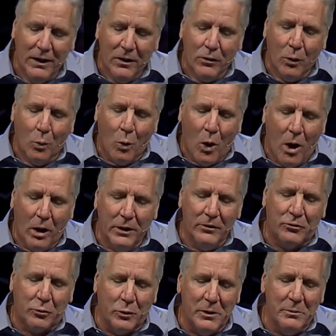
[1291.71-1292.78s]
the wall is
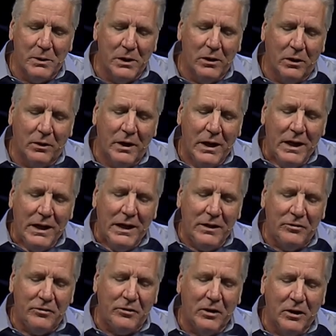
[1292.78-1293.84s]
rebuilt, he
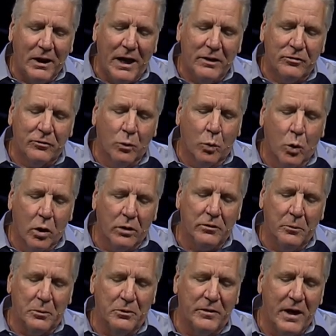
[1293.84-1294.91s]
still has to work to
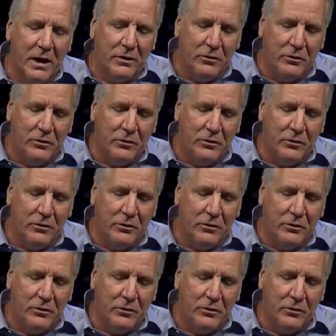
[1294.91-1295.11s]
protect.